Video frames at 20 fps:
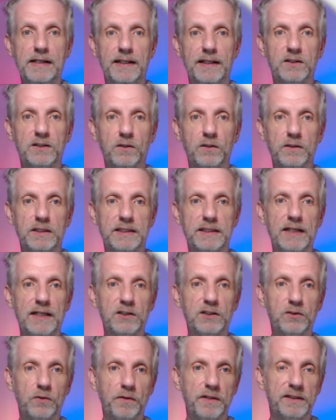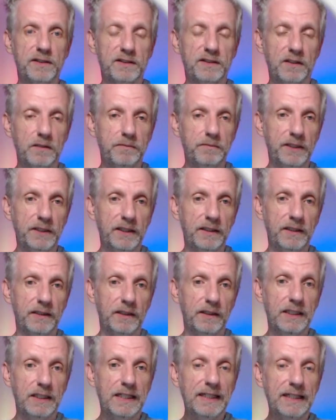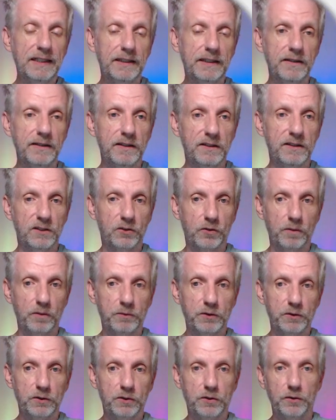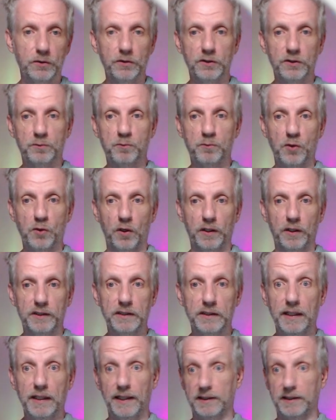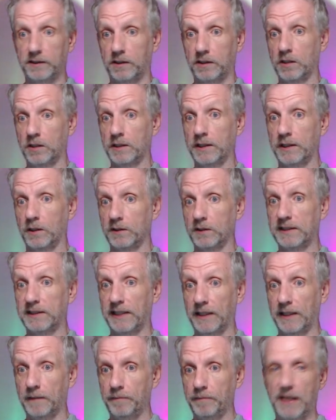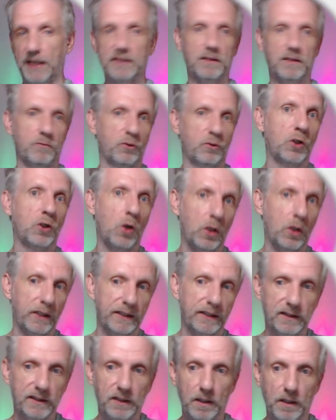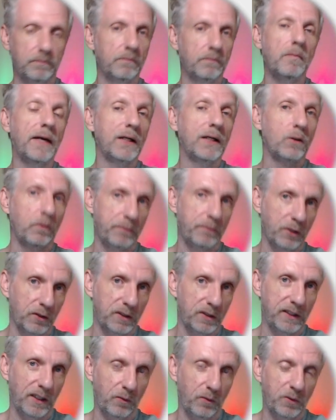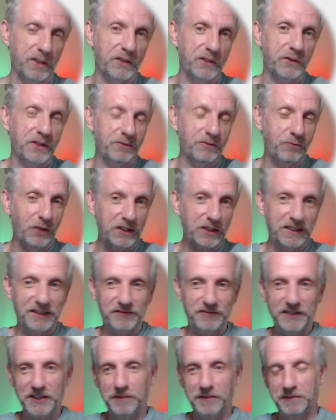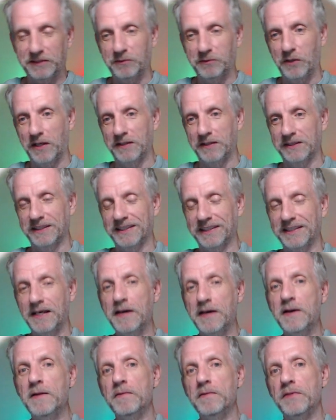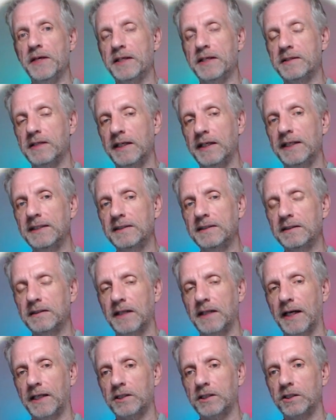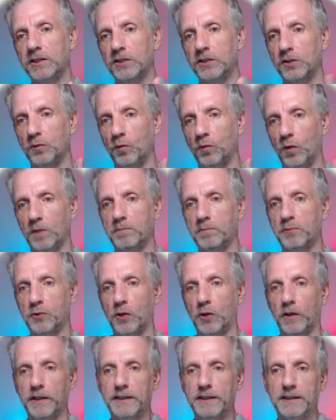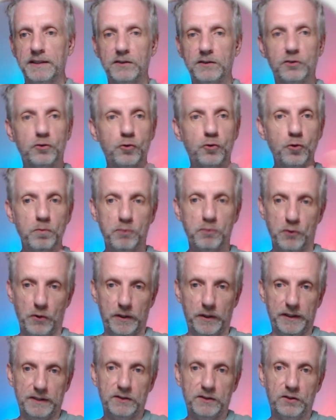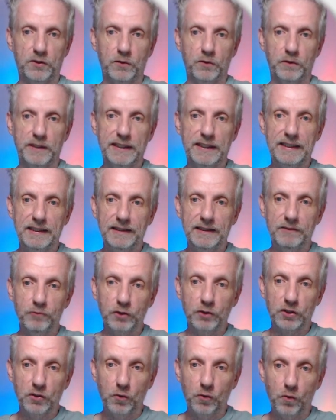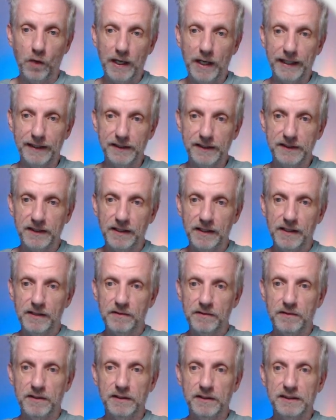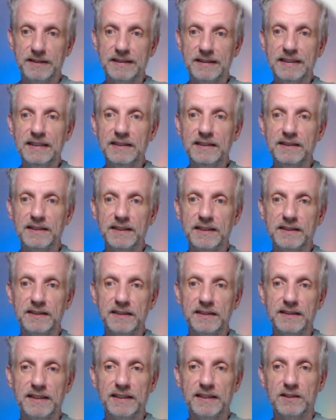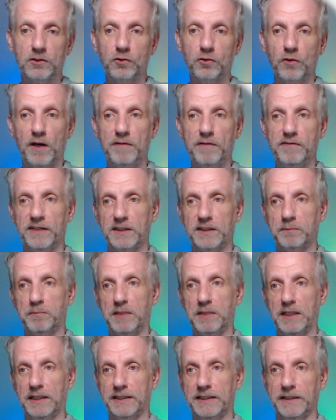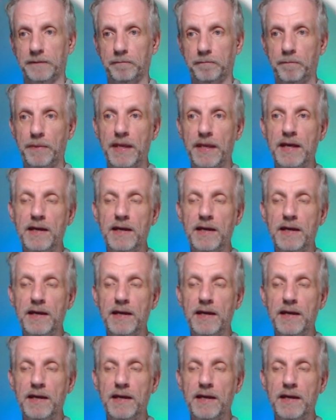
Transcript: It's on the DAZ store. There's going to be a link in the description to this product. It's currently on sale as I'm recording this. Might not be on sale when you watch this video, but it's one of those things. It isn't actually just one product, it's two products. So it requires the C66 Graphics plugin.